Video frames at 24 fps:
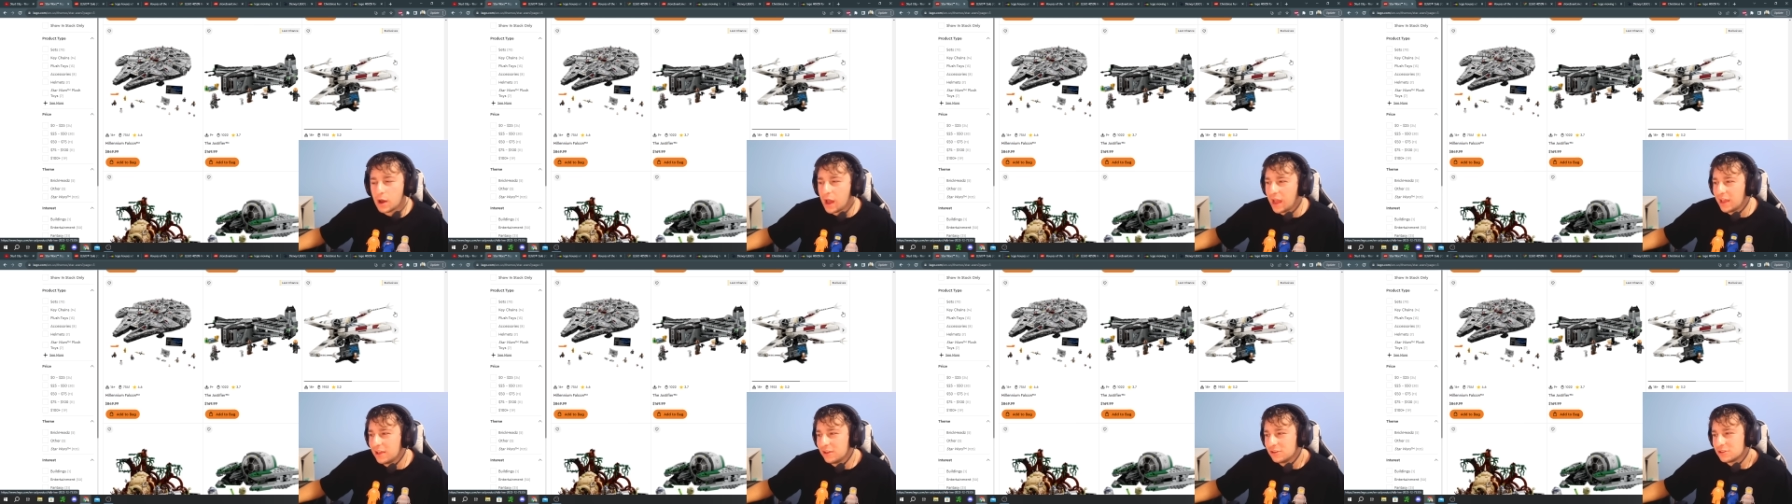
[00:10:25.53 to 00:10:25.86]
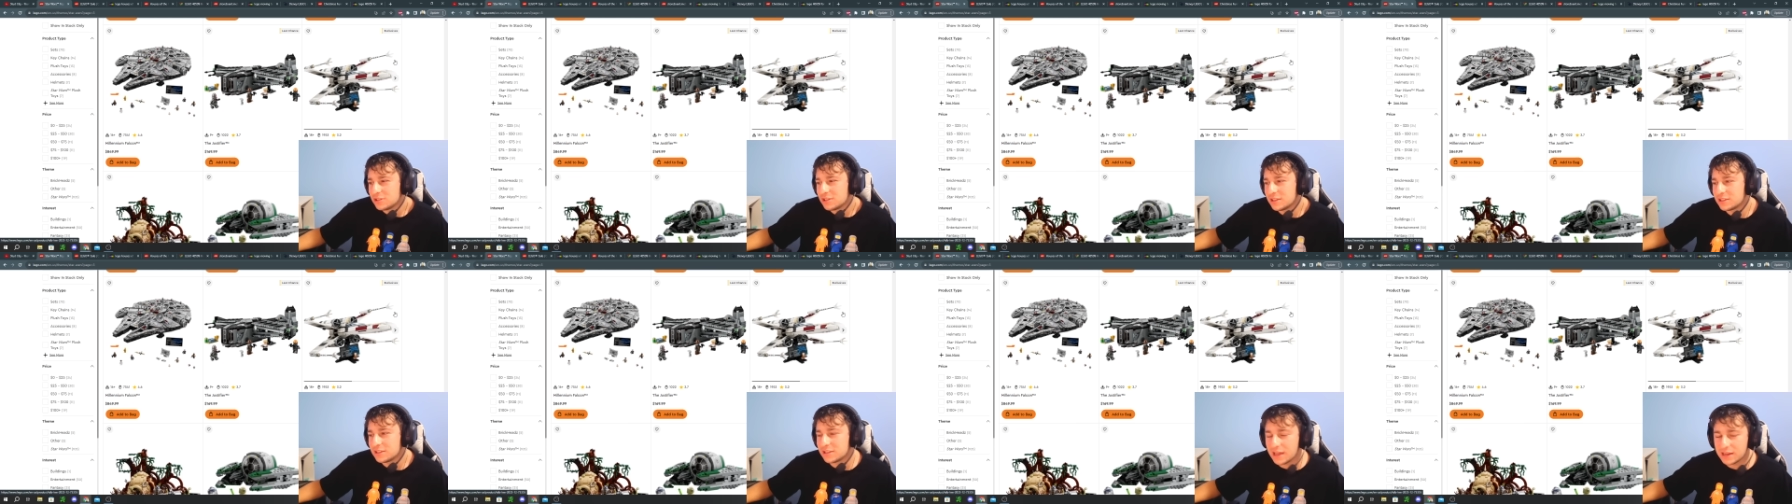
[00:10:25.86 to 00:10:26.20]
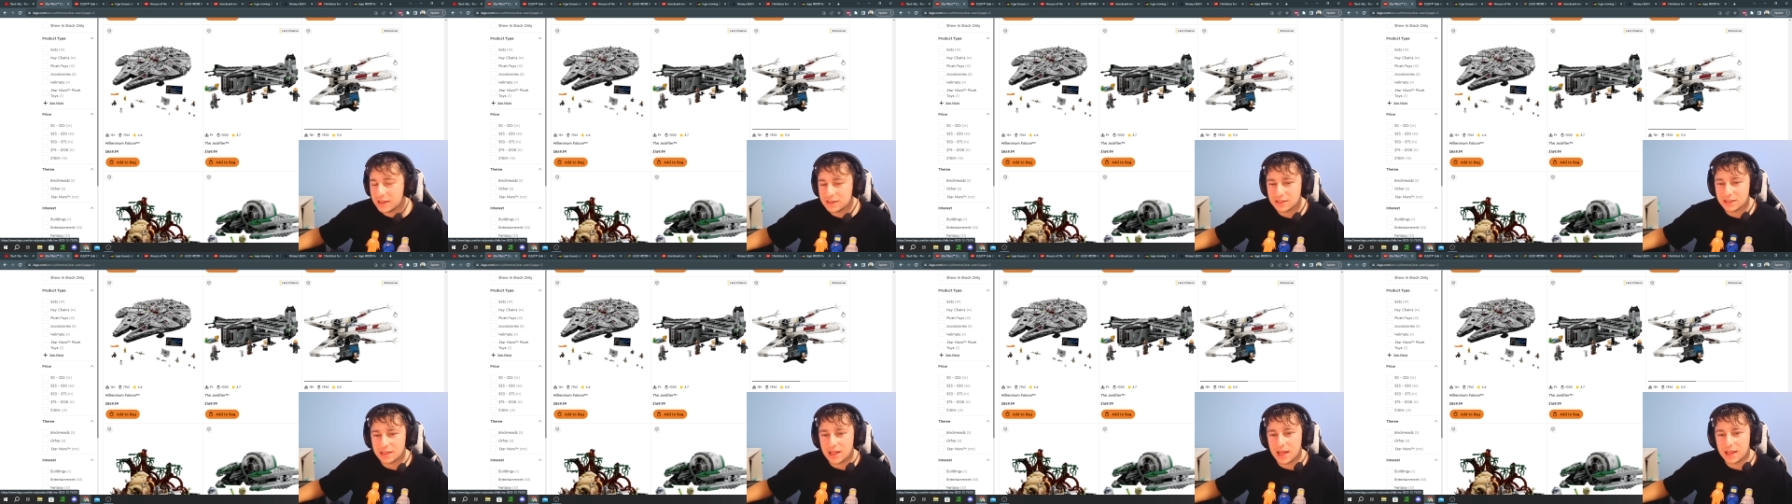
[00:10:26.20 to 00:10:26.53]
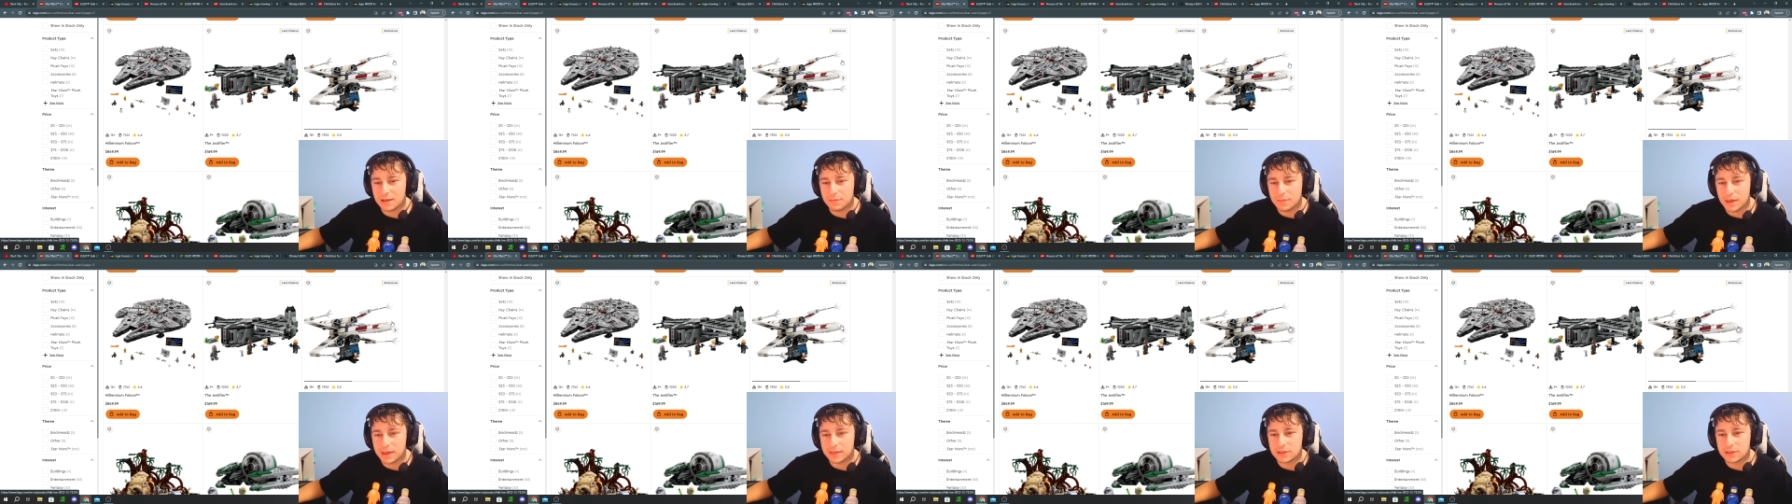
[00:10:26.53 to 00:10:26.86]
I usually tend to
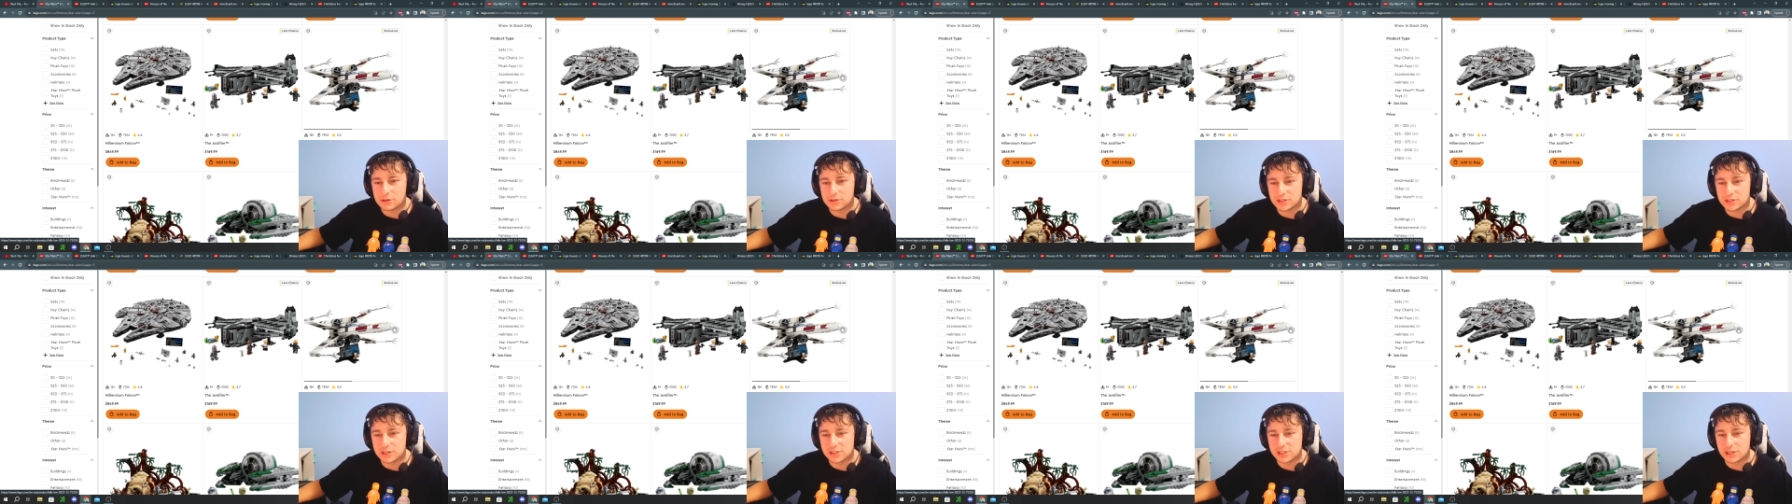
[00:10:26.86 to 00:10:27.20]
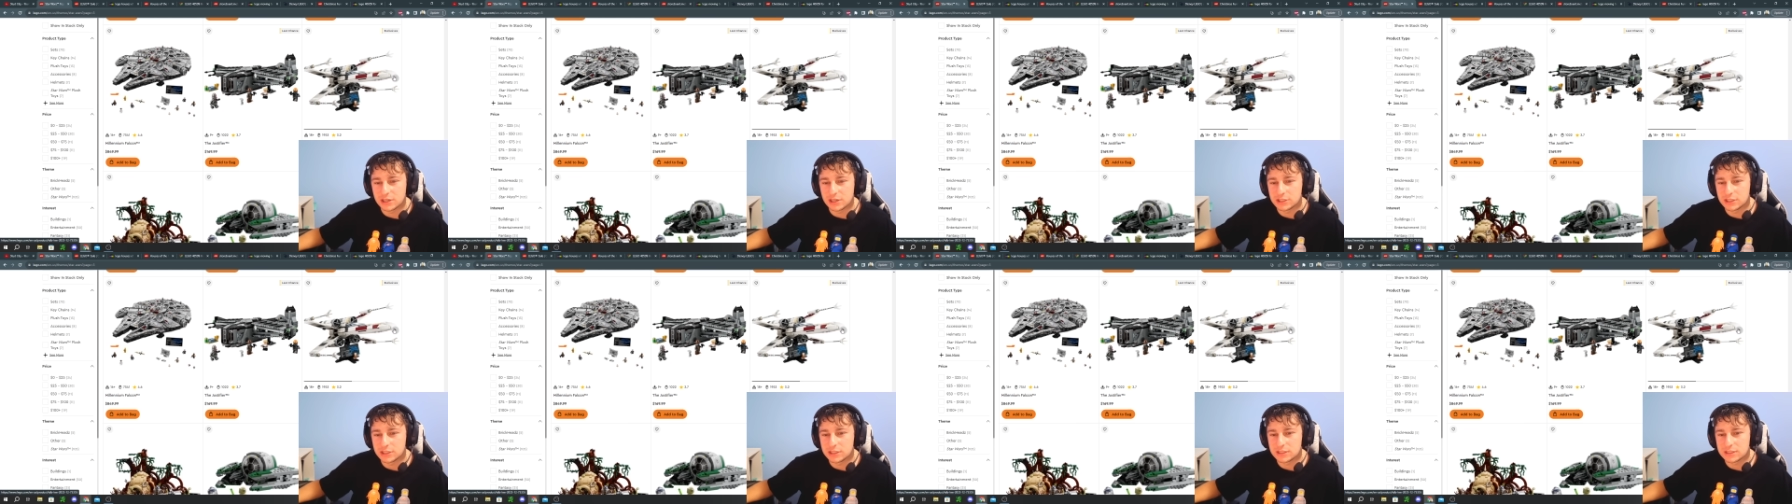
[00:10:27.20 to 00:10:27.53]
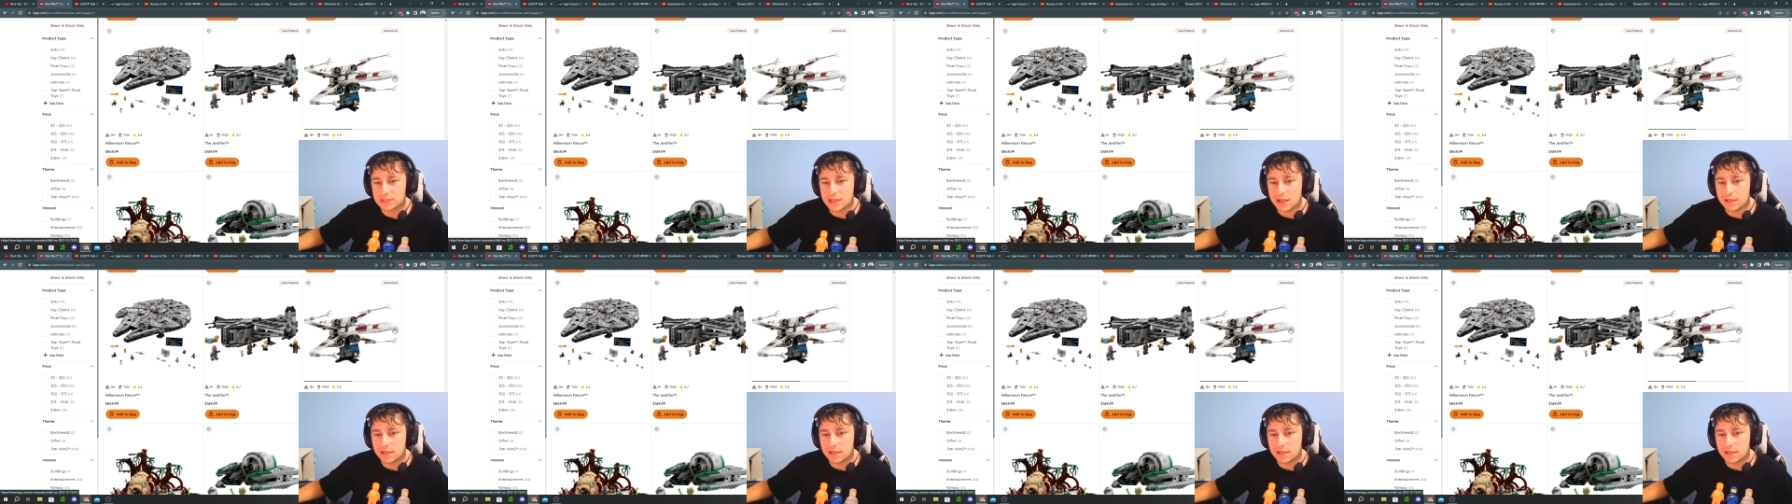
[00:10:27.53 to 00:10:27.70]
like make those decisions